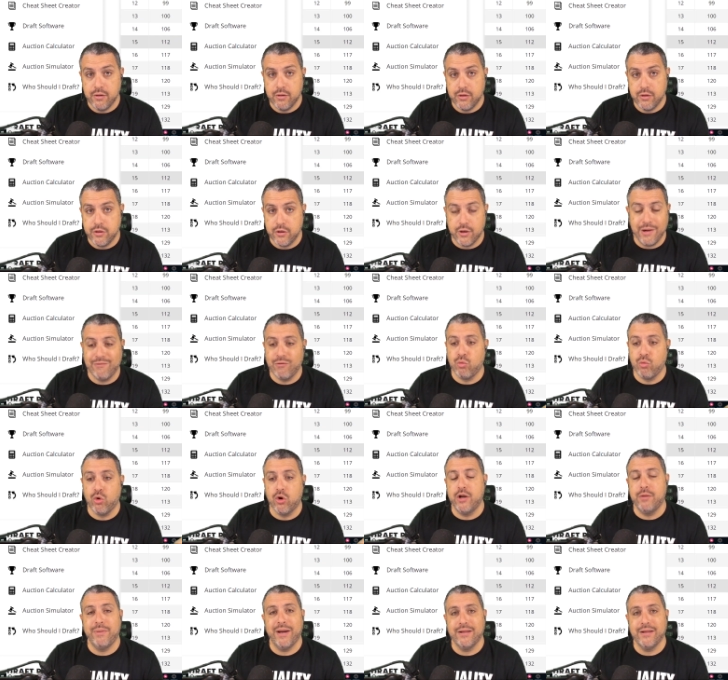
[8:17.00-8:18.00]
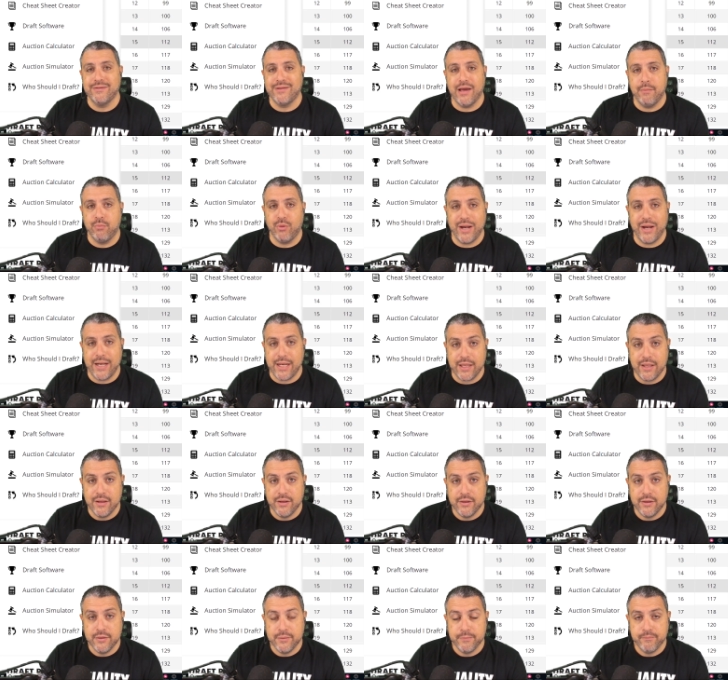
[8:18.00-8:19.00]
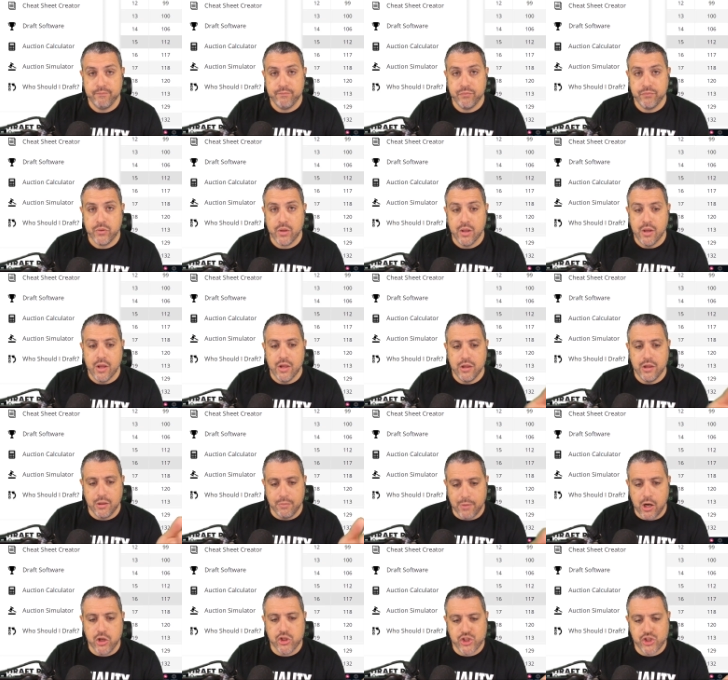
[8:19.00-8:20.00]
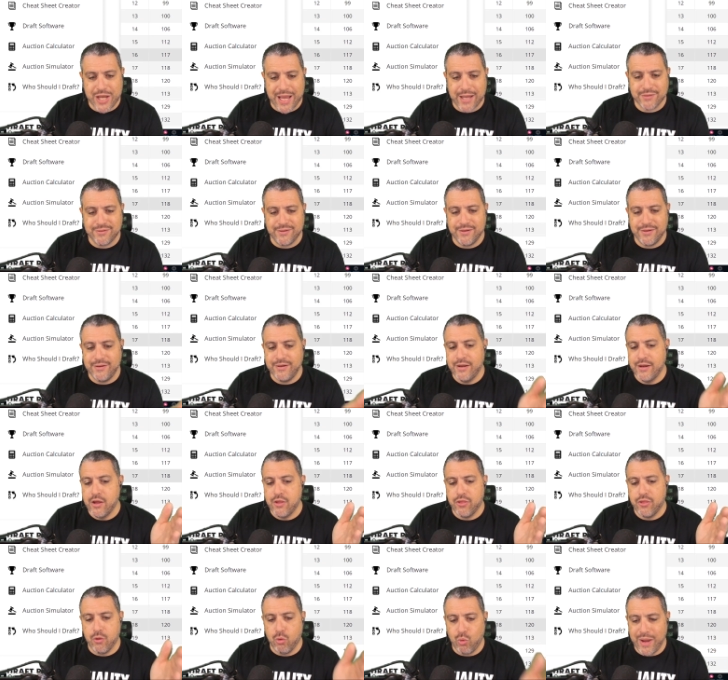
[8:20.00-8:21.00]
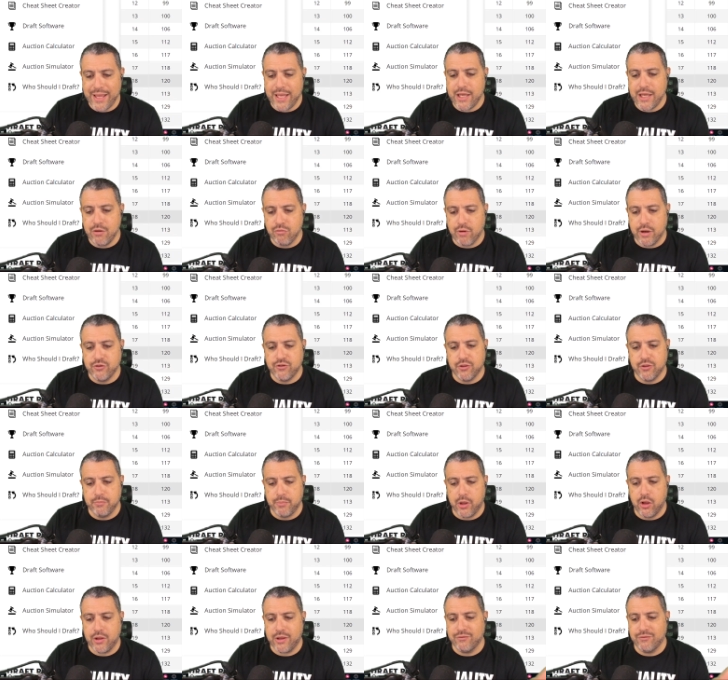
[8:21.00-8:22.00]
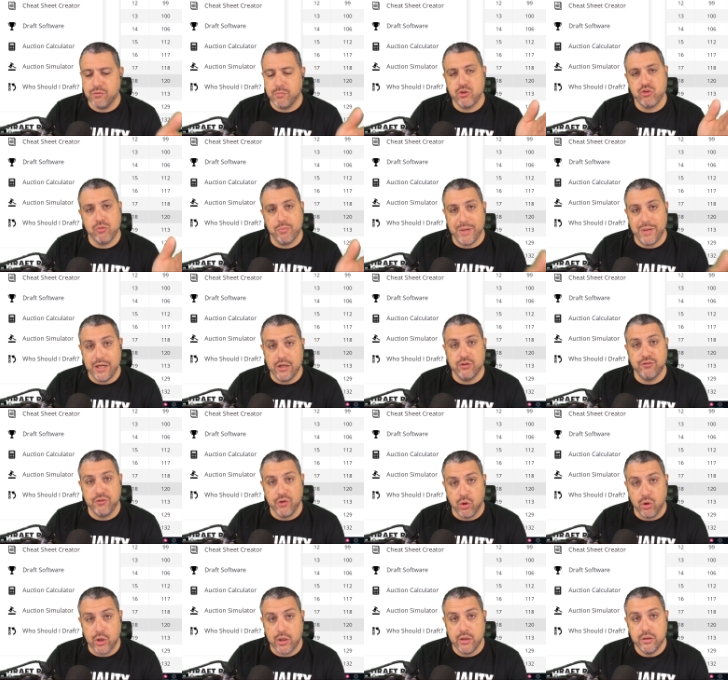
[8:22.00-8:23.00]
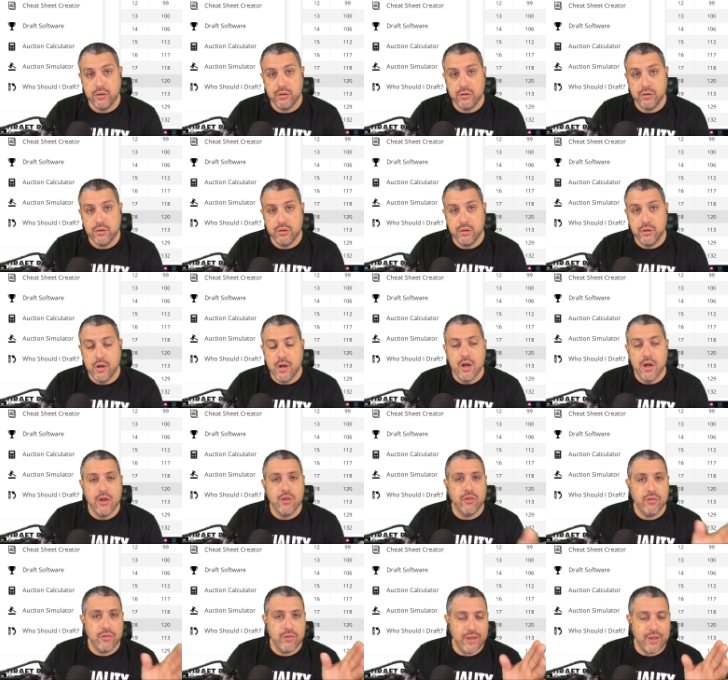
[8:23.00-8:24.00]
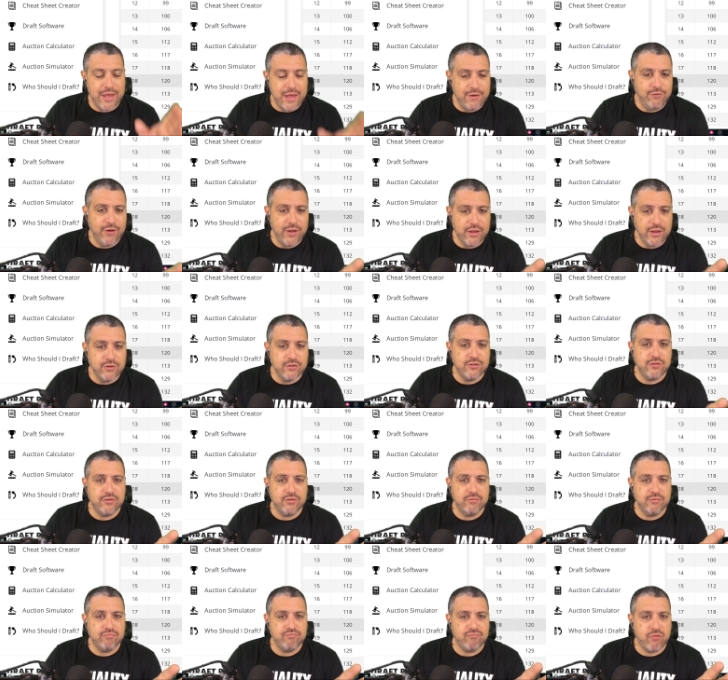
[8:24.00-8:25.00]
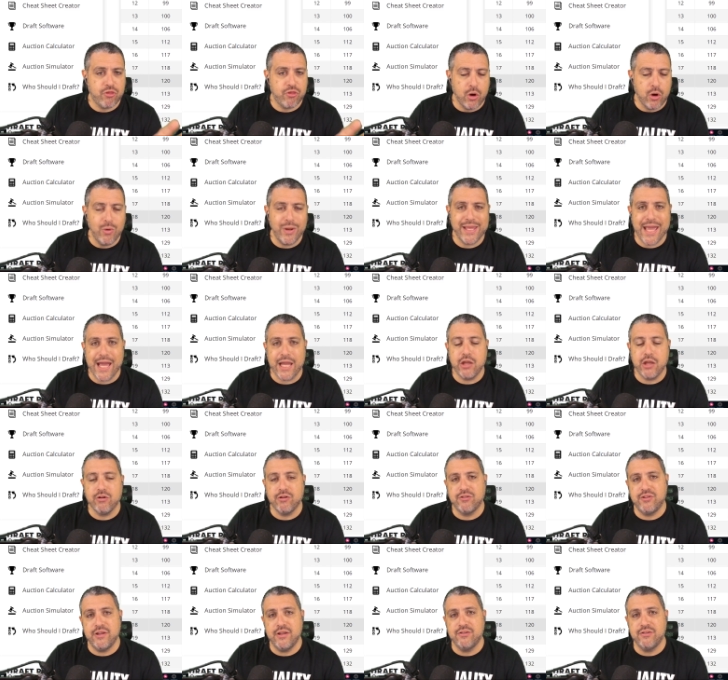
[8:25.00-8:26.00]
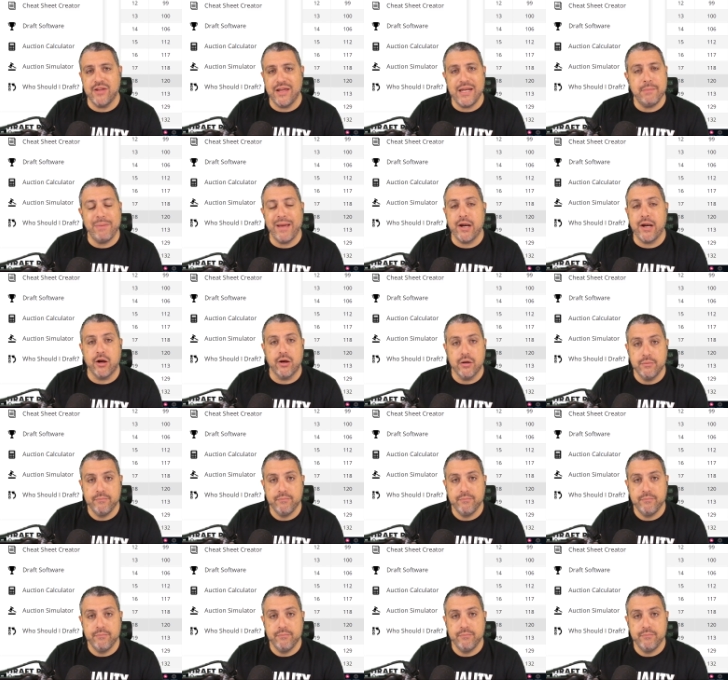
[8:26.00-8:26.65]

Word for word: You're never worried about Tom Brady. Lamar Jackson, the way he runs the ball gives him a tremendous floor if his throwing accuracy is any better.